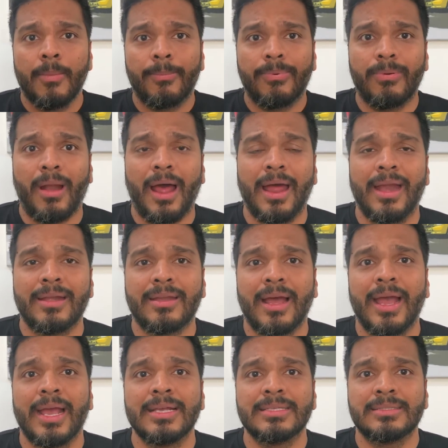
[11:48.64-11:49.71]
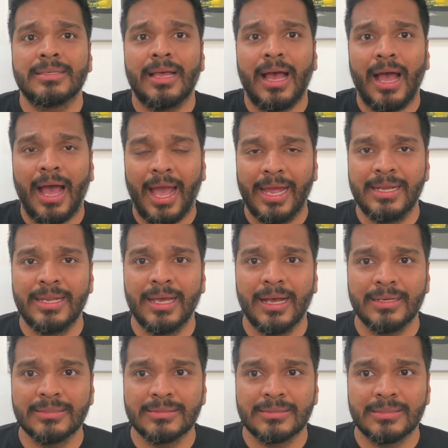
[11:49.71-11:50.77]
prioritize
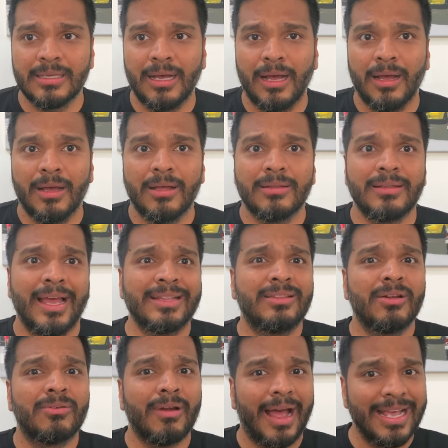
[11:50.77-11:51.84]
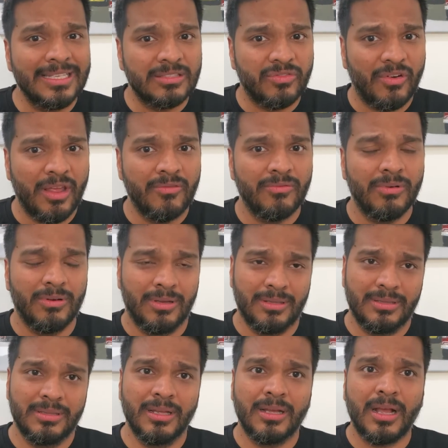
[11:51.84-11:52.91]
ideas, like the RISE framework,
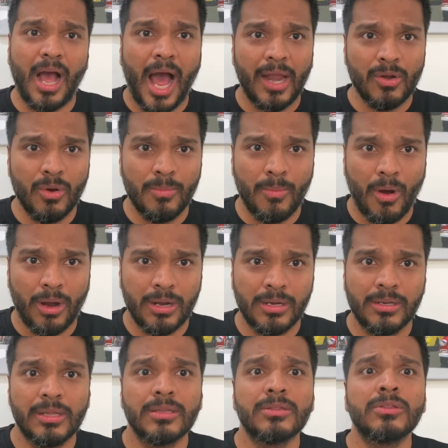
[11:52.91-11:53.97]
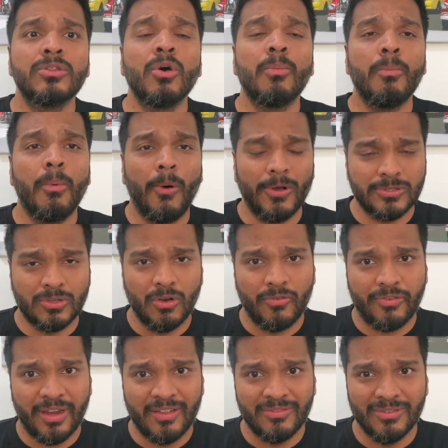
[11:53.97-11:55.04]
the Kano model, the Moscow
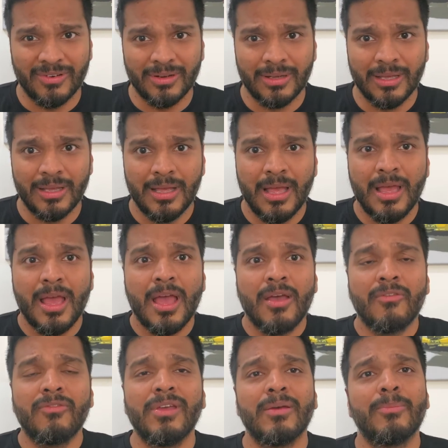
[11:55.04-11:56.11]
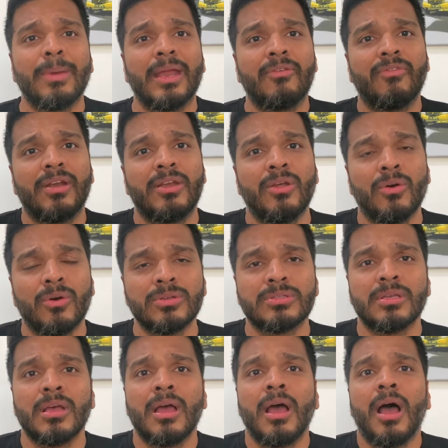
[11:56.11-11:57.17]
framework. We have made
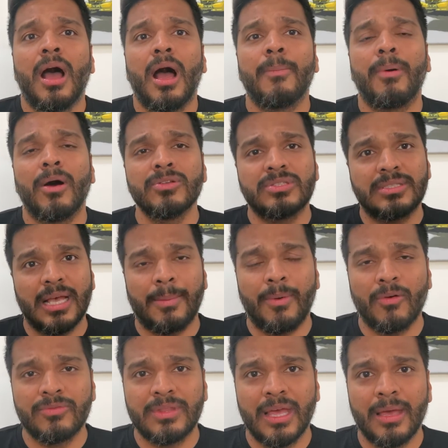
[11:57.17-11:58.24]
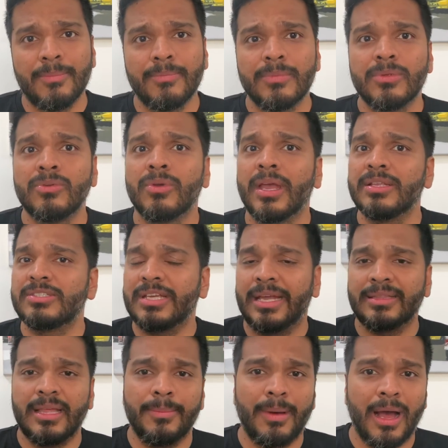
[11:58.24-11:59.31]
videos about some of them. You can
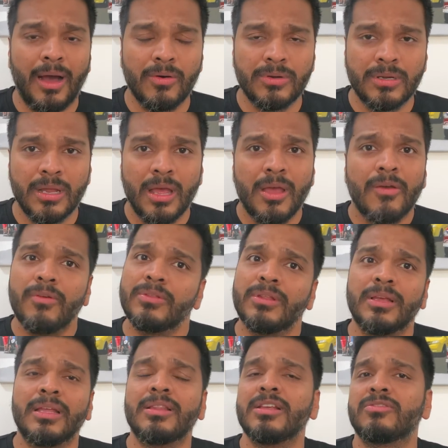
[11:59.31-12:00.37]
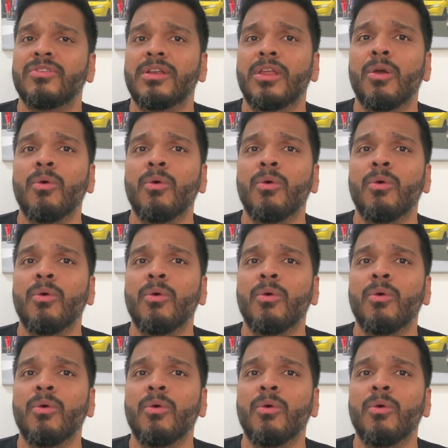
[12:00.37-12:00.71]
check them out. In this video,